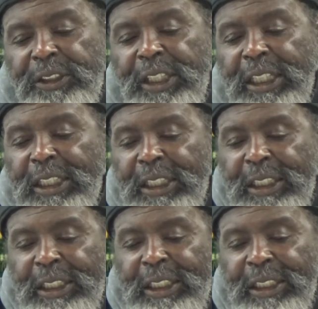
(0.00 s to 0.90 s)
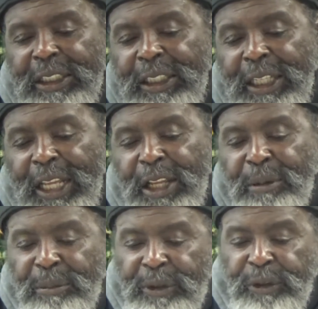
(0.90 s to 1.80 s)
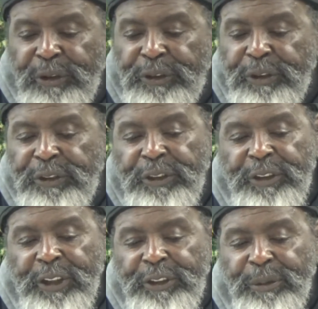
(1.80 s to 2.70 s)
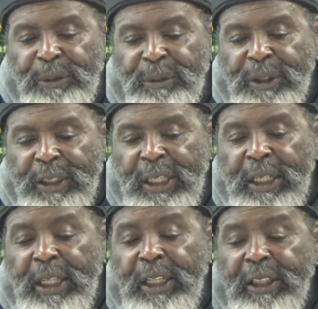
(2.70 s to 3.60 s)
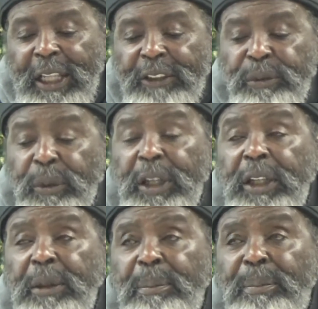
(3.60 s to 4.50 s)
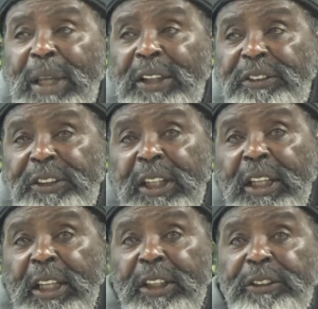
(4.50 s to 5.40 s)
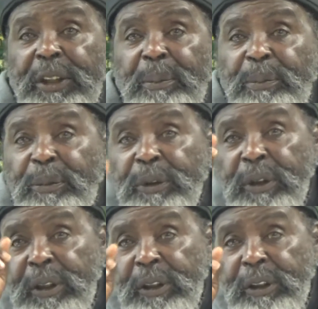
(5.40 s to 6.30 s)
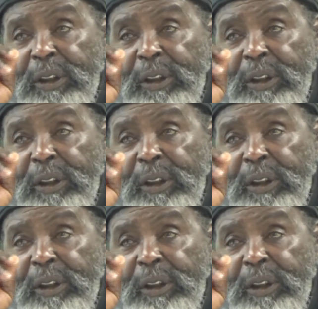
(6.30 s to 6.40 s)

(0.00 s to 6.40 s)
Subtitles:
Technically, the lamb used to suggest we read that. That's one of the best, except for